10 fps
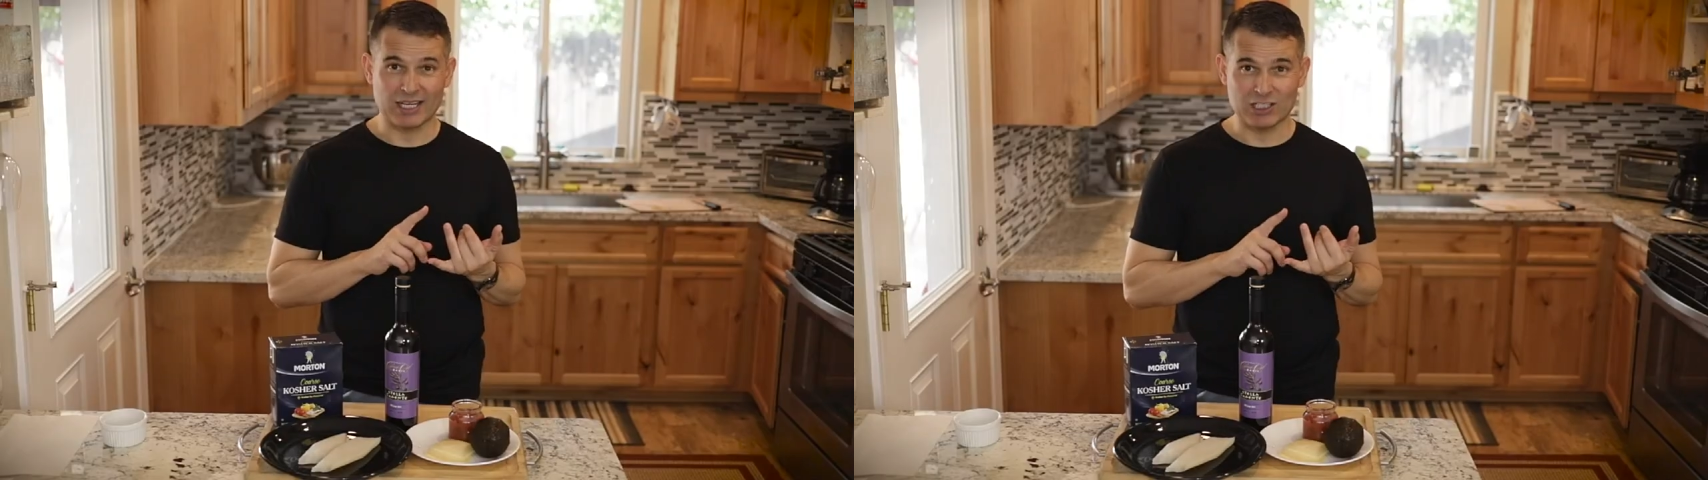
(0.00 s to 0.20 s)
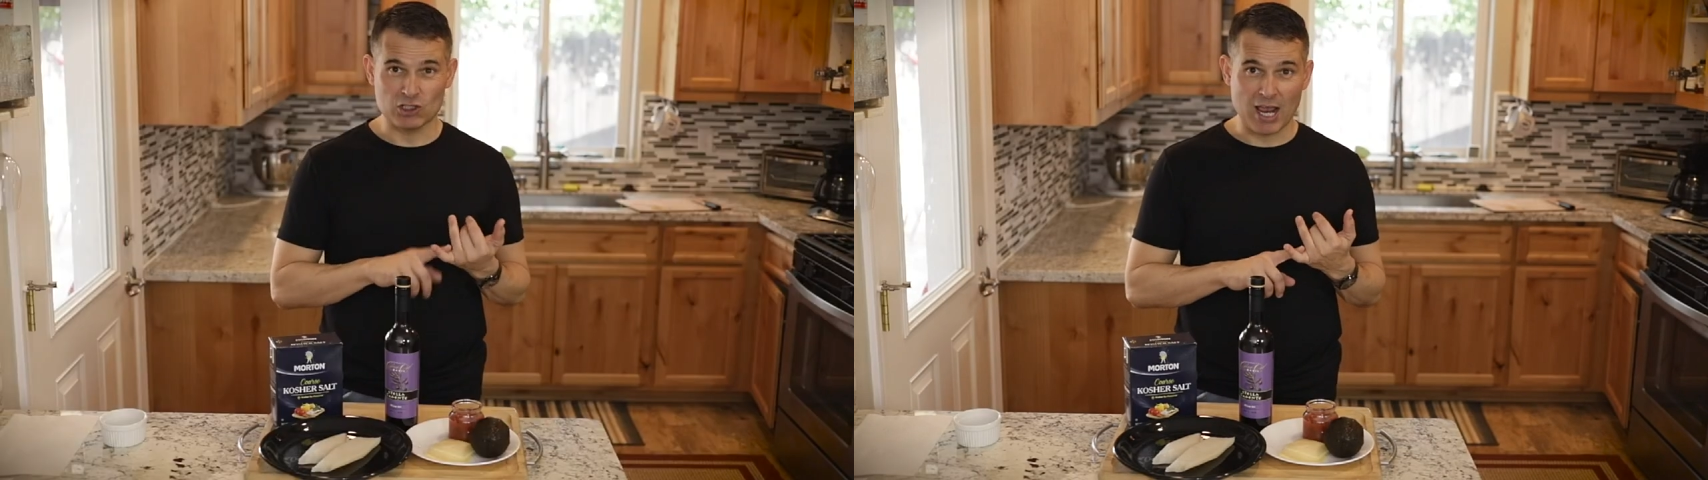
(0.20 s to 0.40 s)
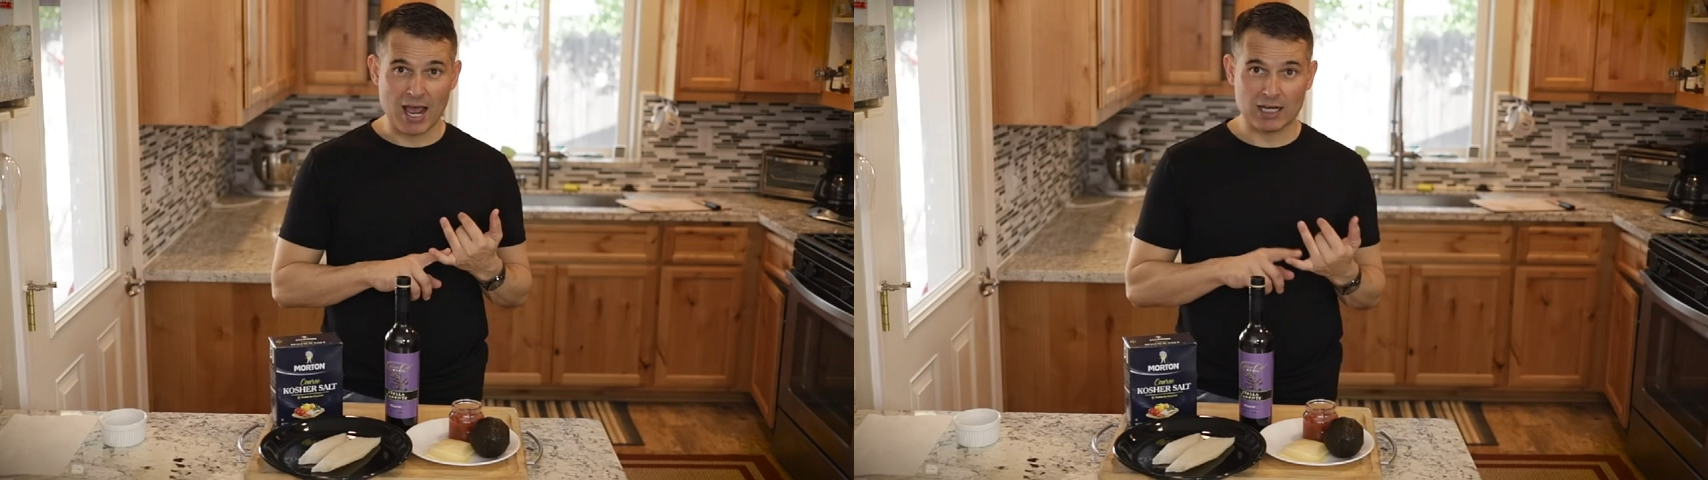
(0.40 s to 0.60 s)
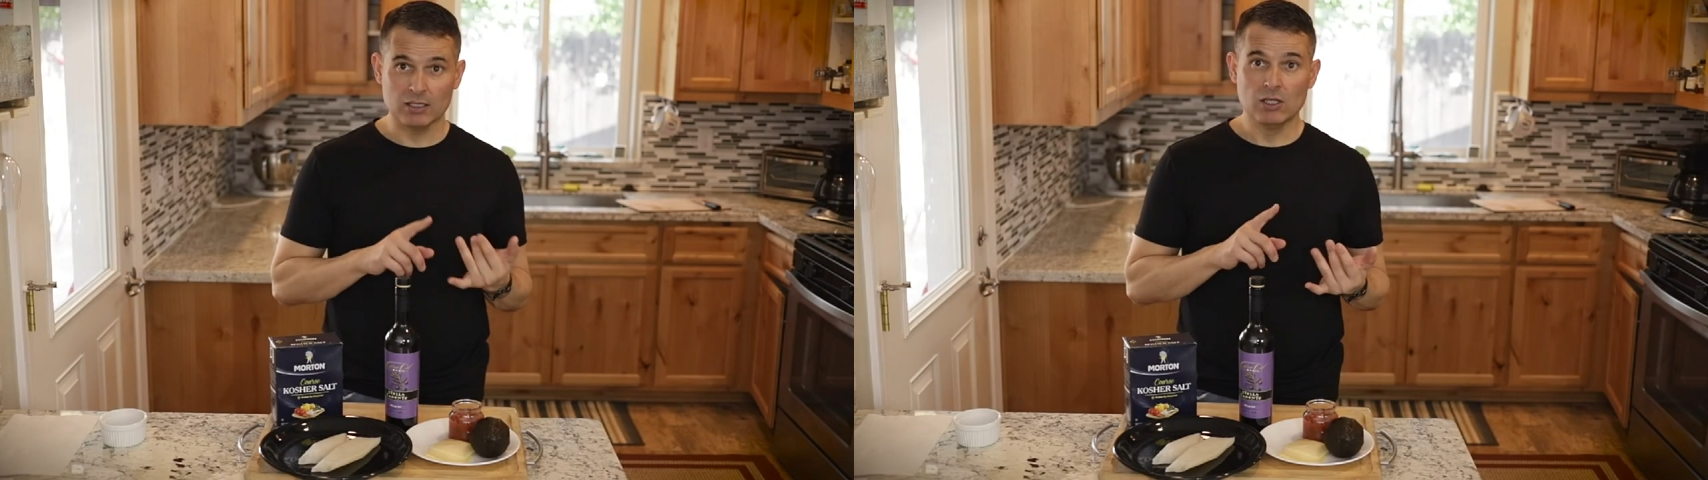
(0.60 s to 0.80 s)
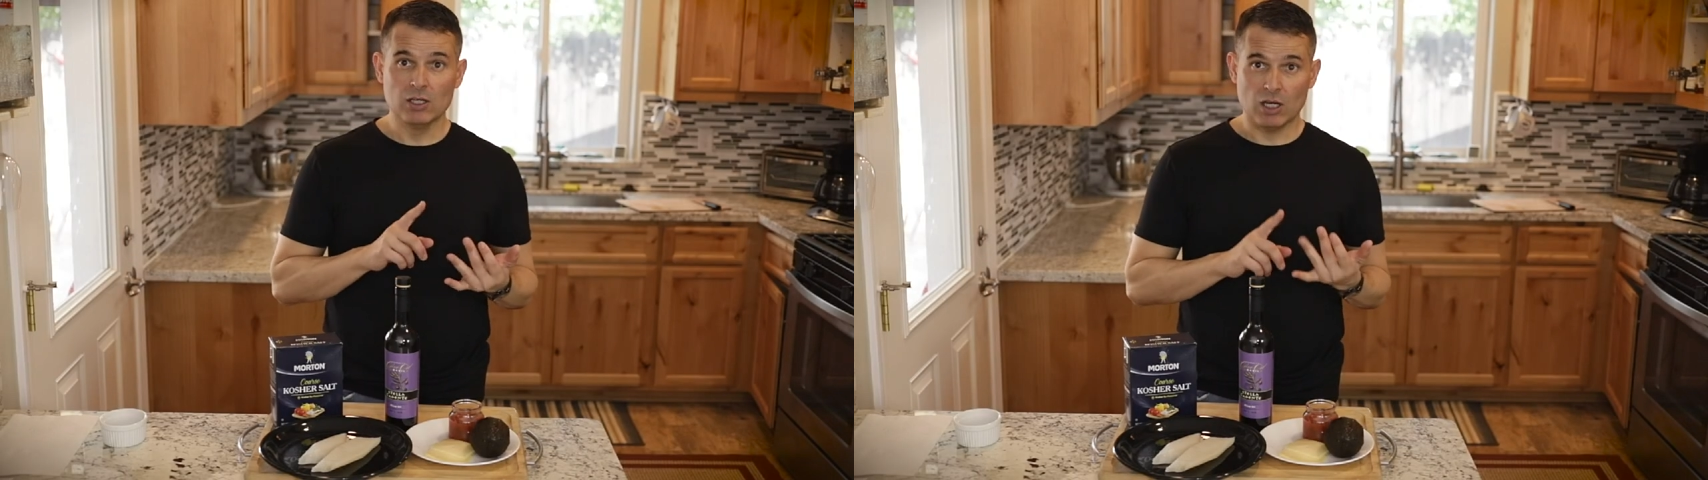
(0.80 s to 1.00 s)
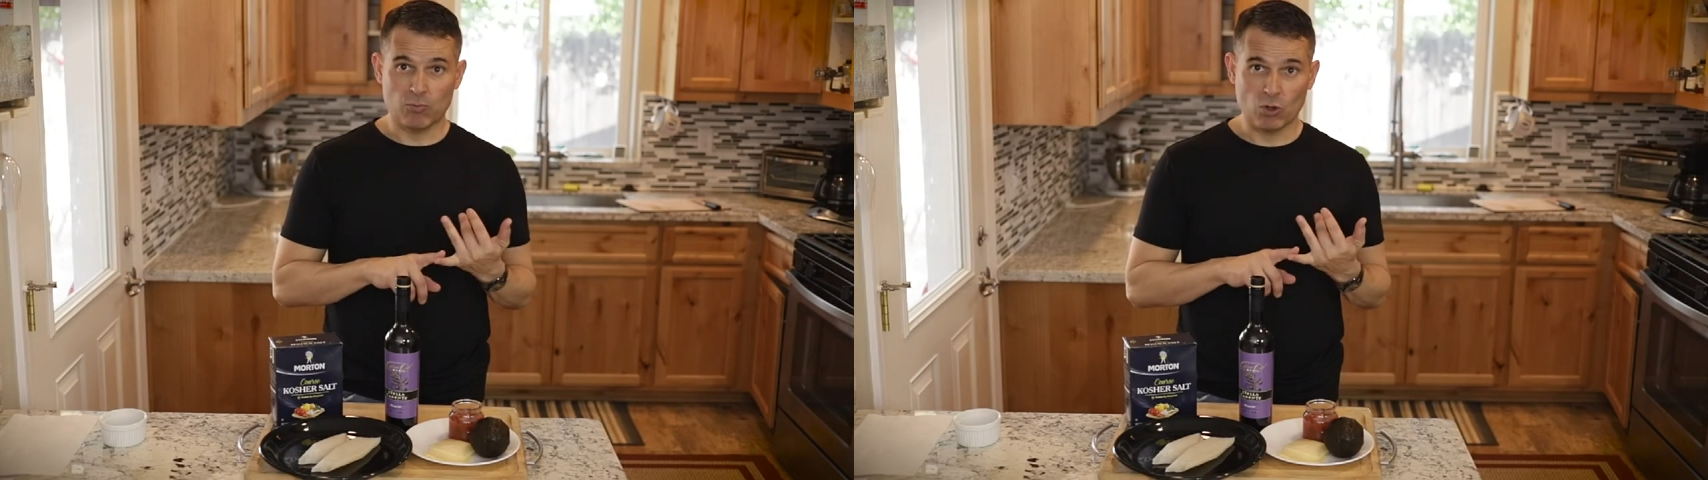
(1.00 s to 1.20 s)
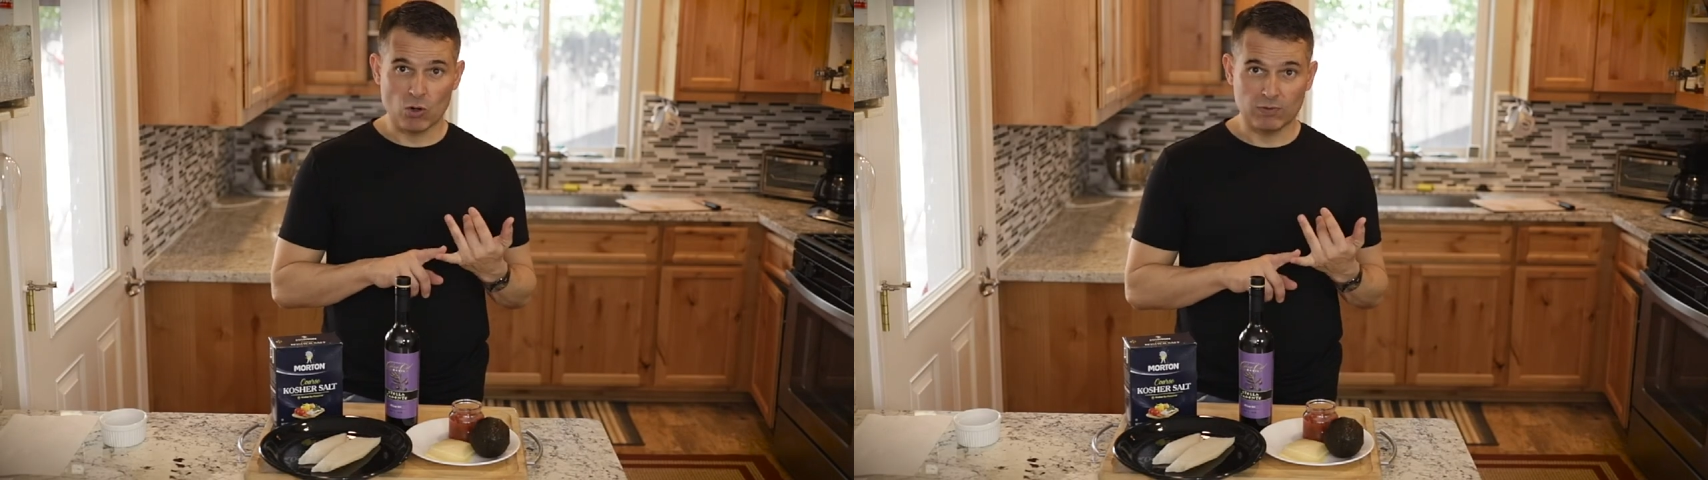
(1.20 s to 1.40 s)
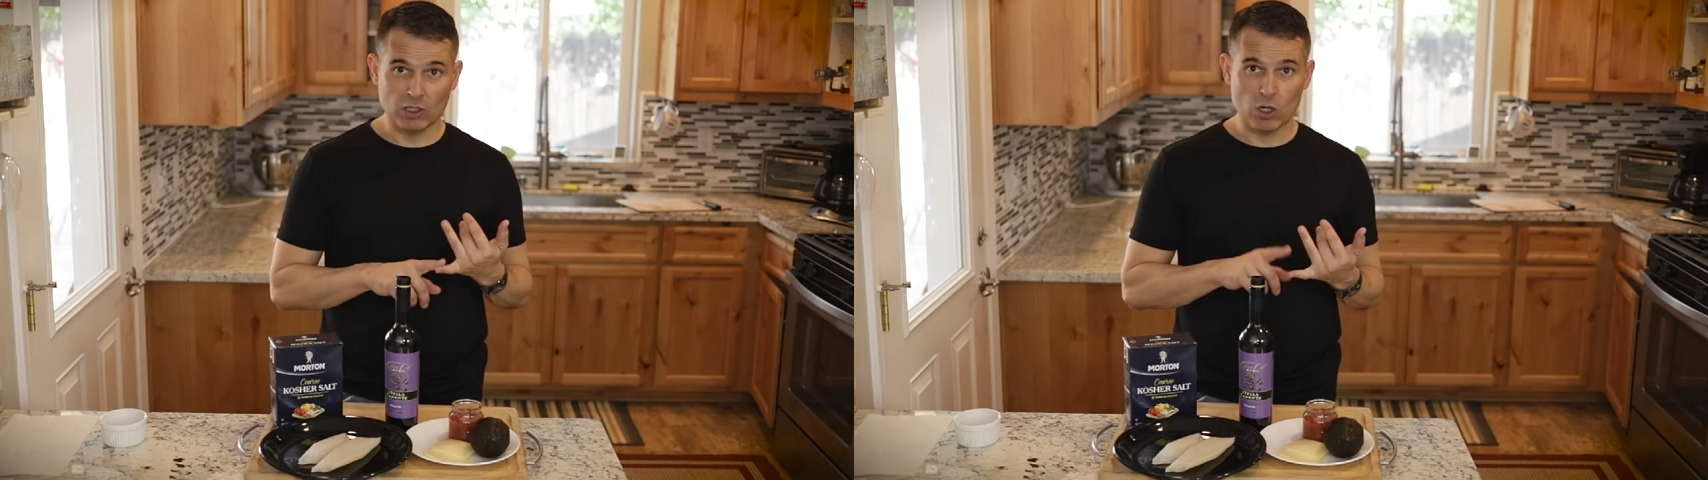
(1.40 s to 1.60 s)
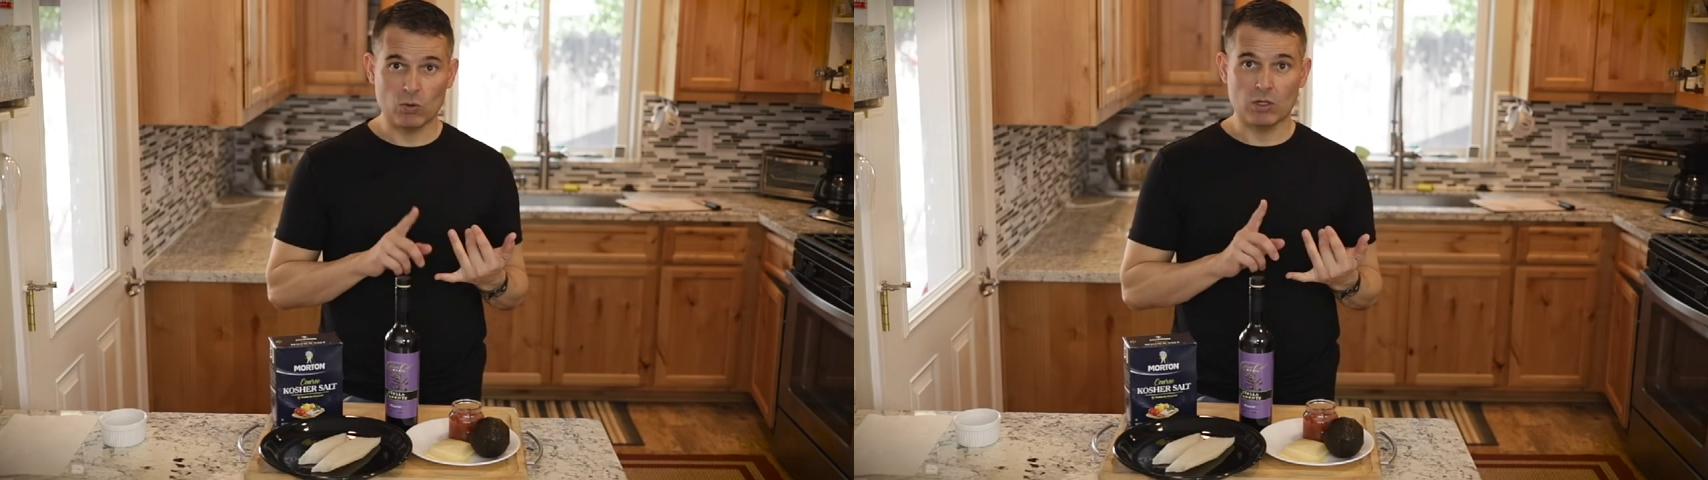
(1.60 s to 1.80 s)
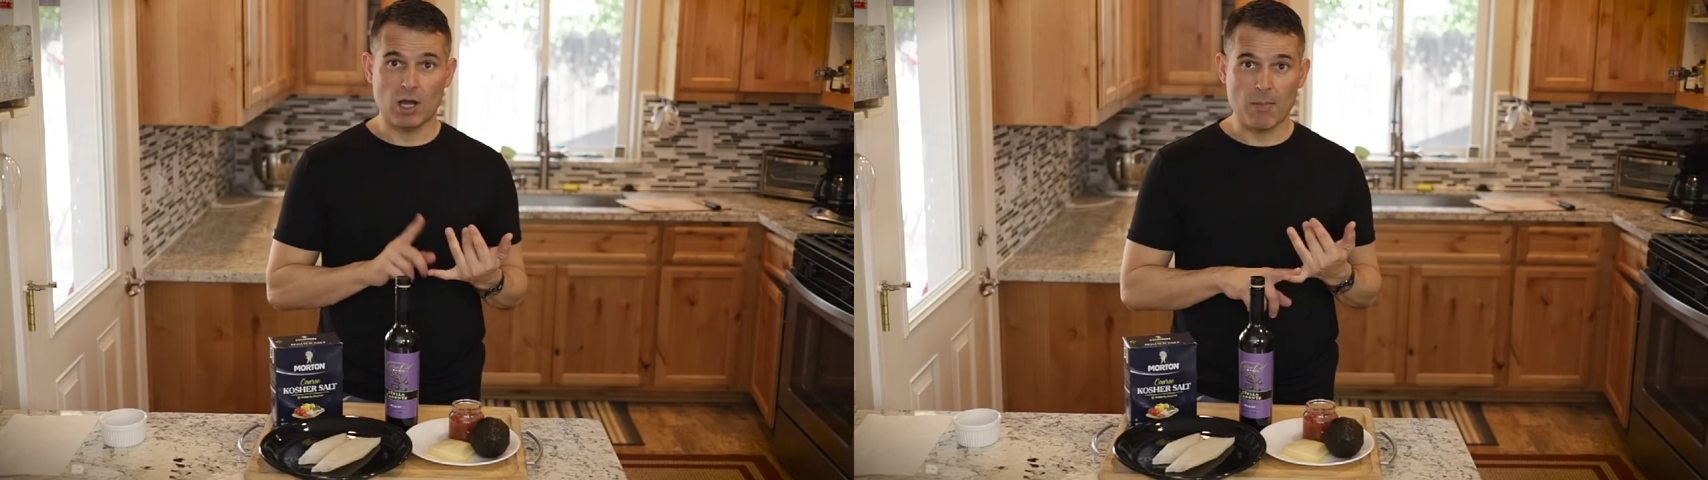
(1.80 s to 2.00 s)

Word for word: like a Jack, a provolone,